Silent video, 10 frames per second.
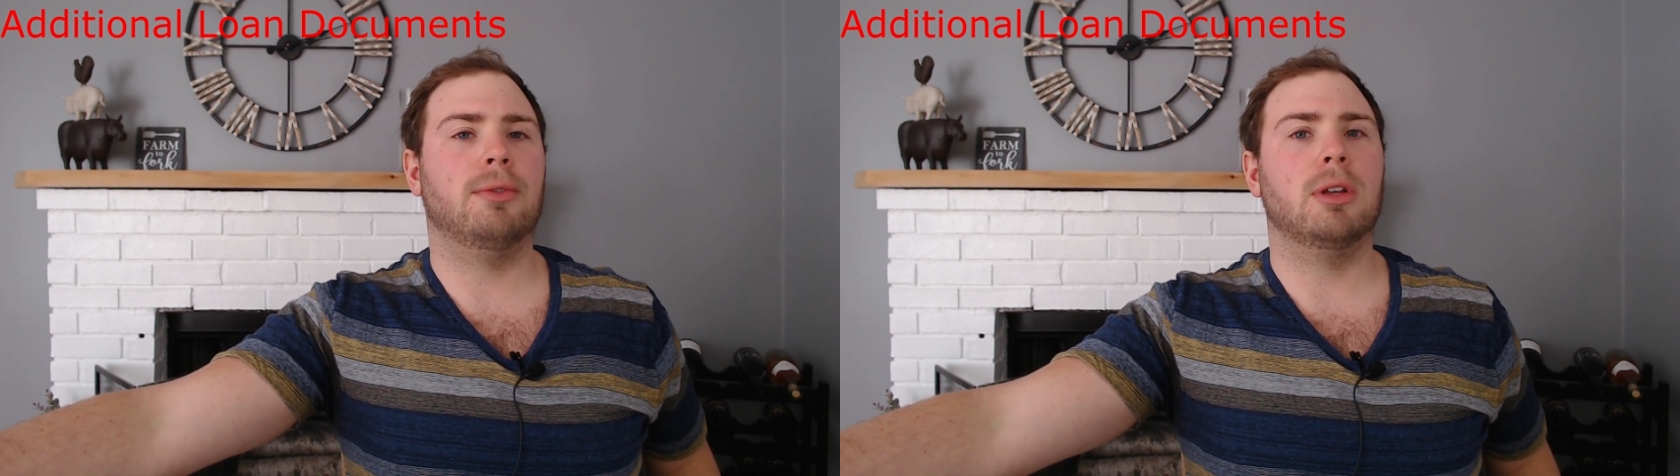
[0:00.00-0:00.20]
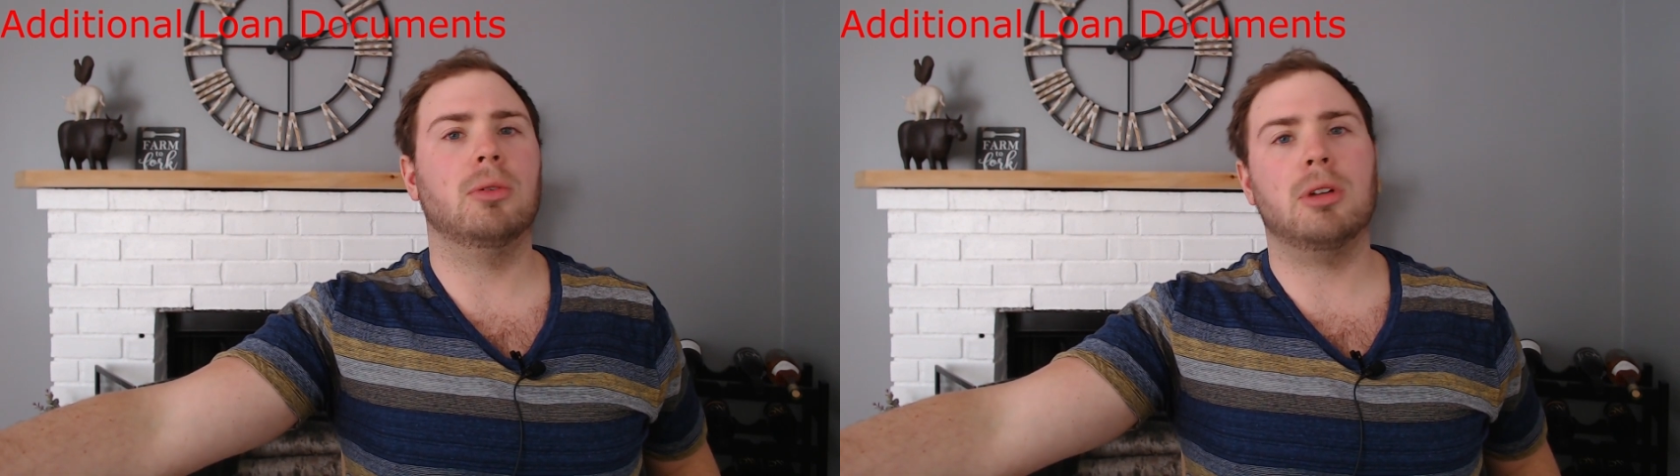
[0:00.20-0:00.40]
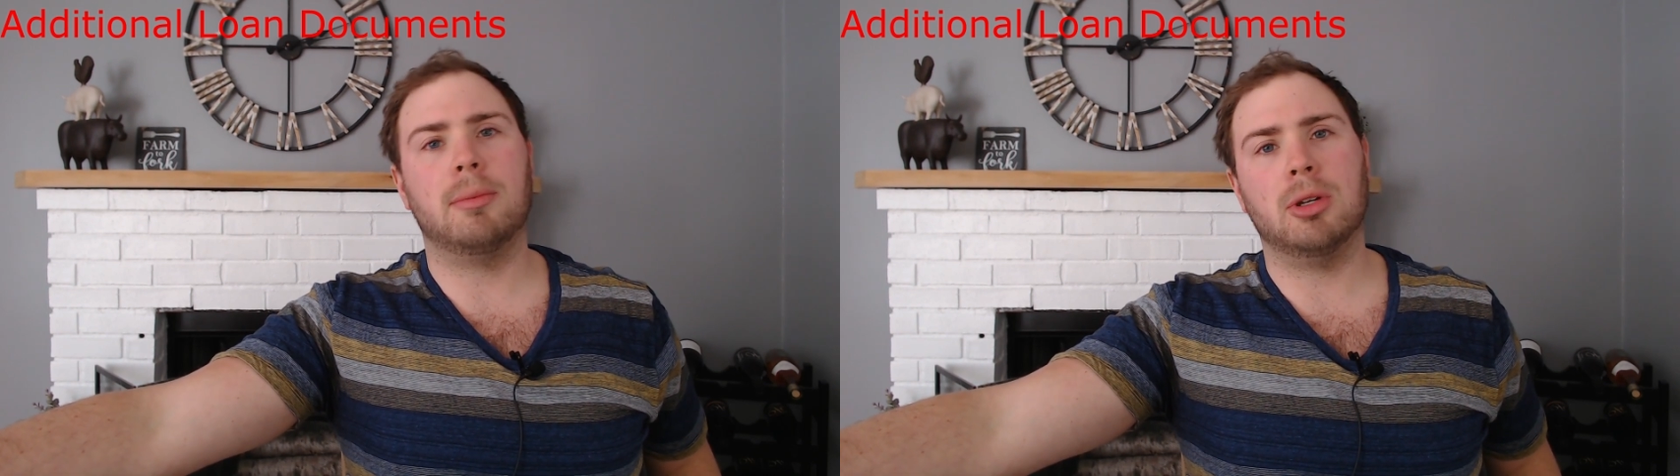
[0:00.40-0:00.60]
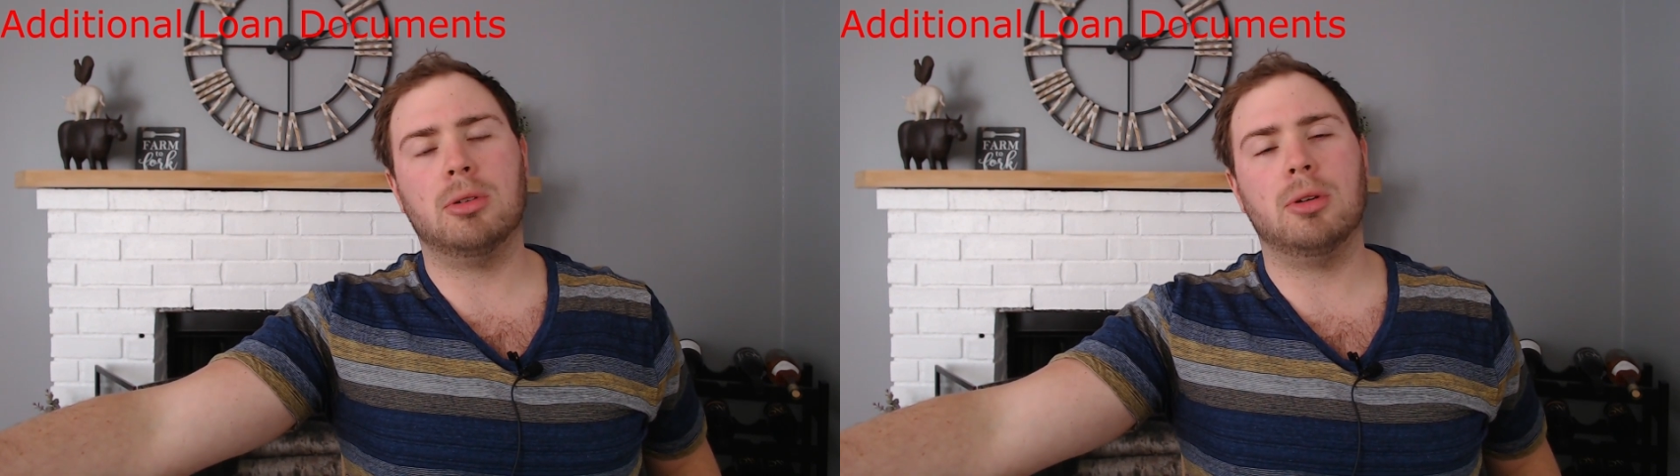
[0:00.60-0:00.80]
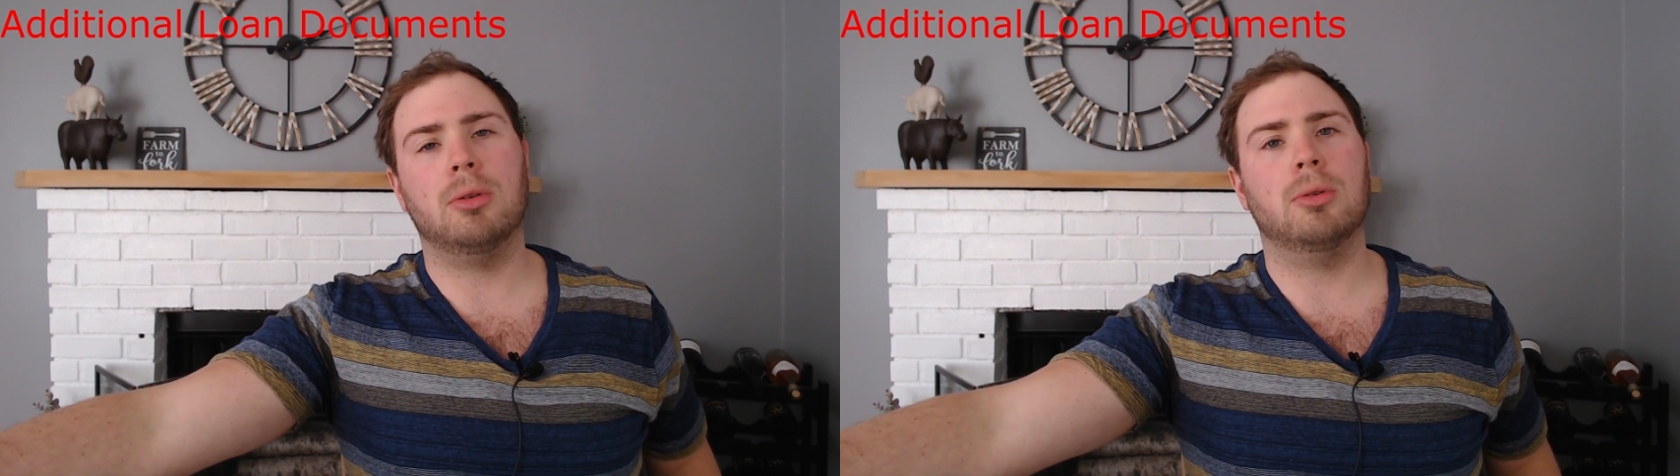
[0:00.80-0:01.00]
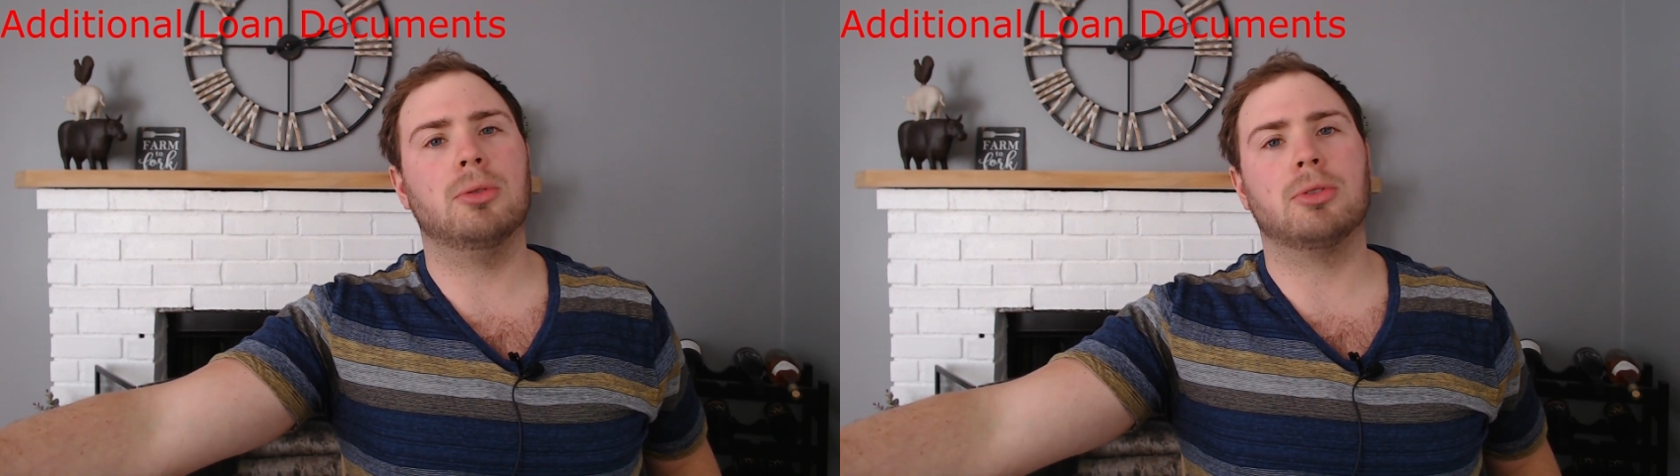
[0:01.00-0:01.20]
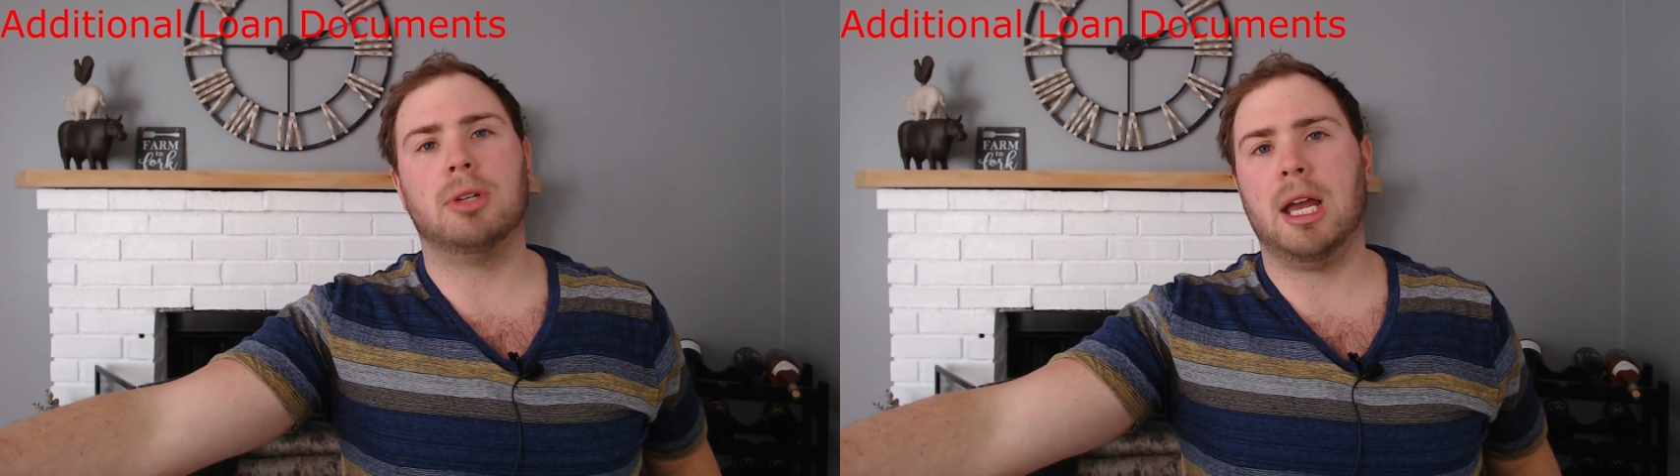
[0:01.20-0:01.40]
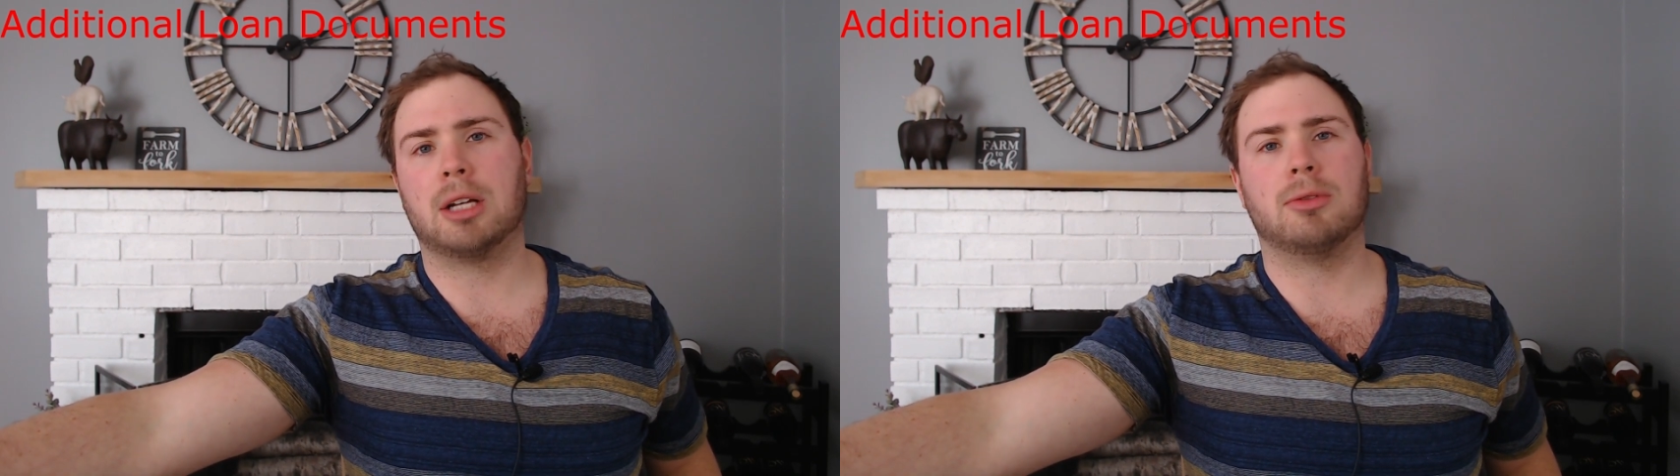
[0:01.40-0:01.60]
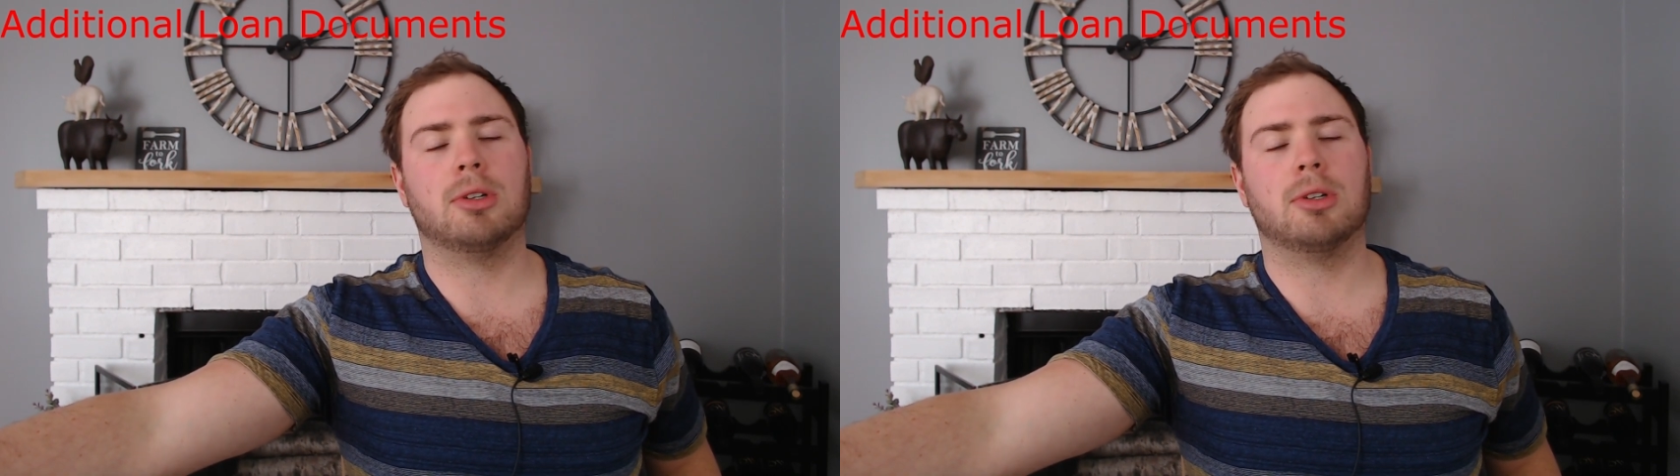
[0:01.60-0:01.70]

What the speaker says: you know, W-2s or tax